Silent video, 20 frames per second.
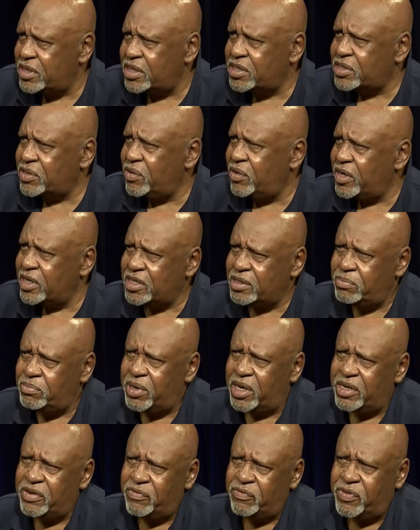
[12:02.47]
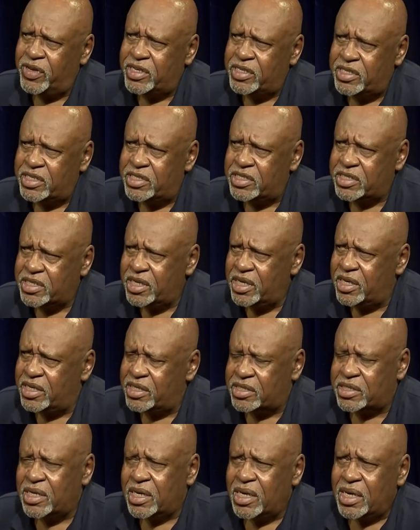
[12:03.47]
that's going to benefit these
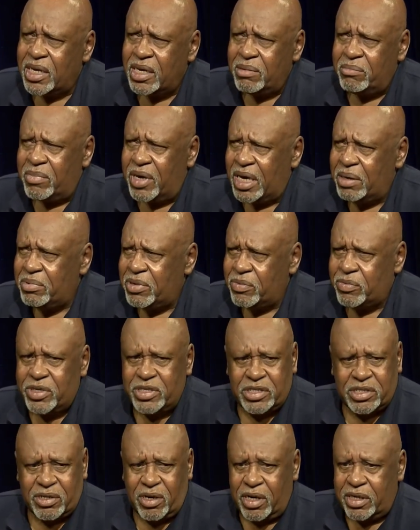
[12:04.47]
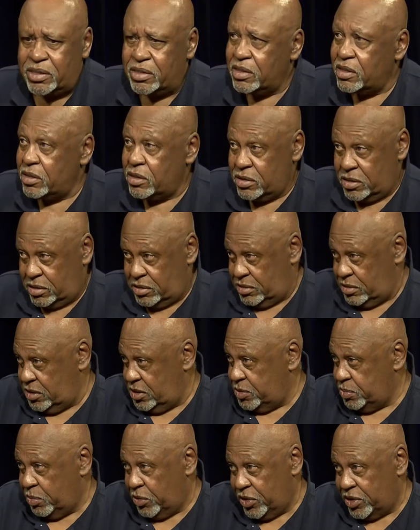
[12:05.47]
kids? Maybe we start
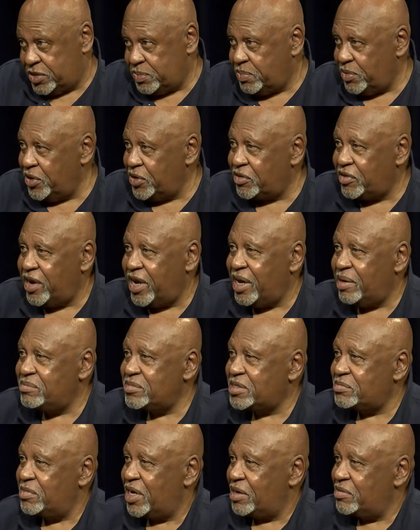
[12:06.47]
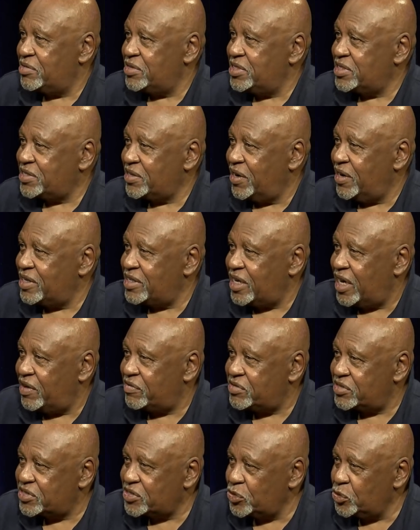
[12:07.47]
sports programs, maybe you start
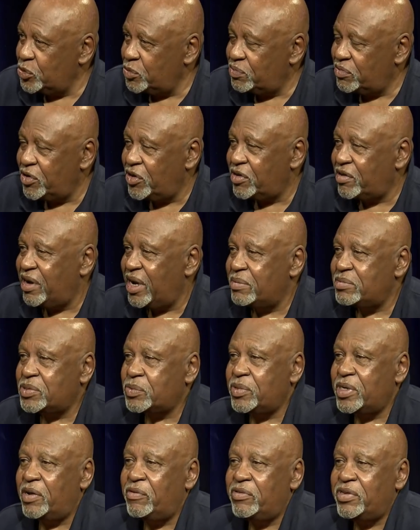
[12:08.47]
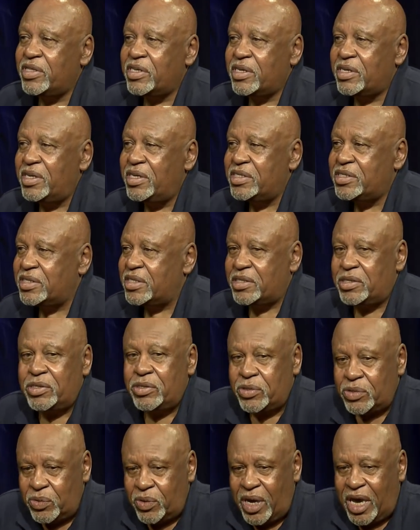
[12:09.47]
after school programs, whatever mm. the kids eat,
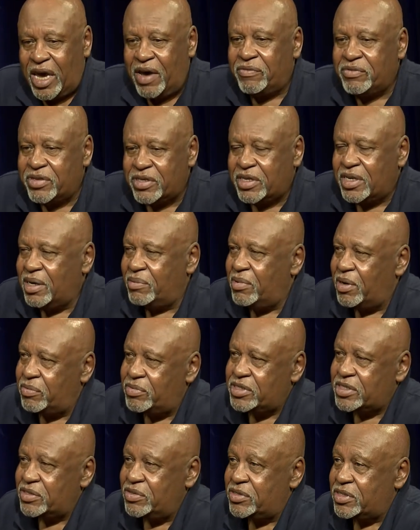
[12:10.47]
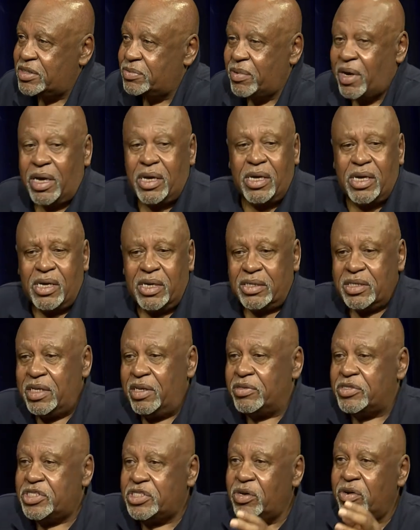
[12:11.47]
you have to come up with solutions. You
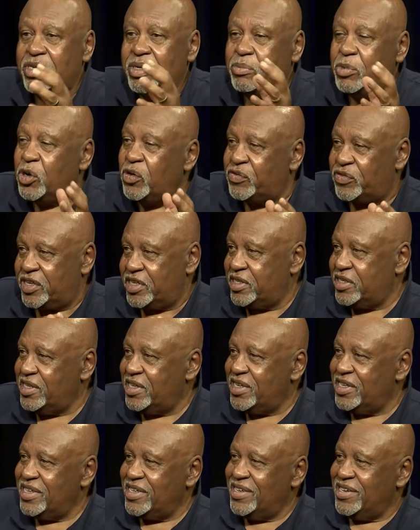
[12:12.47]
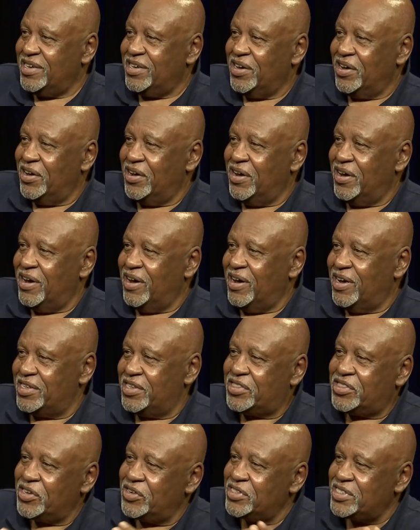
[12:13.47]
know, showing a movie on a
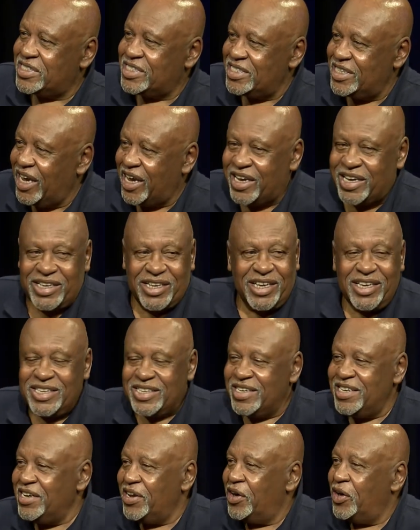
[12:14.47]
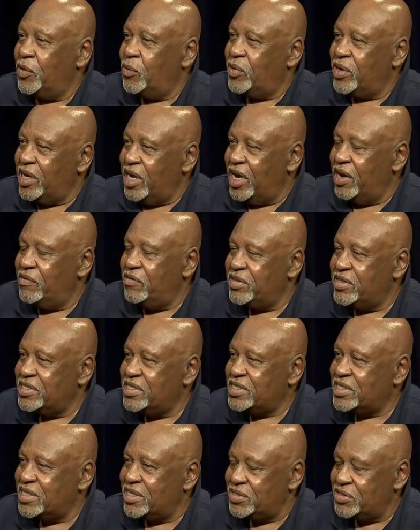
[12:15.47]
right. Thursday night, you know, whatever the
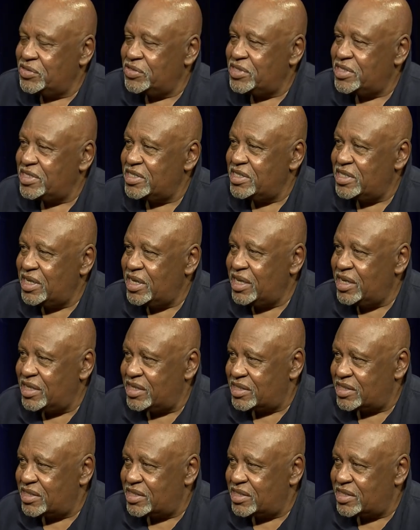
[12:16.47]
solution and is.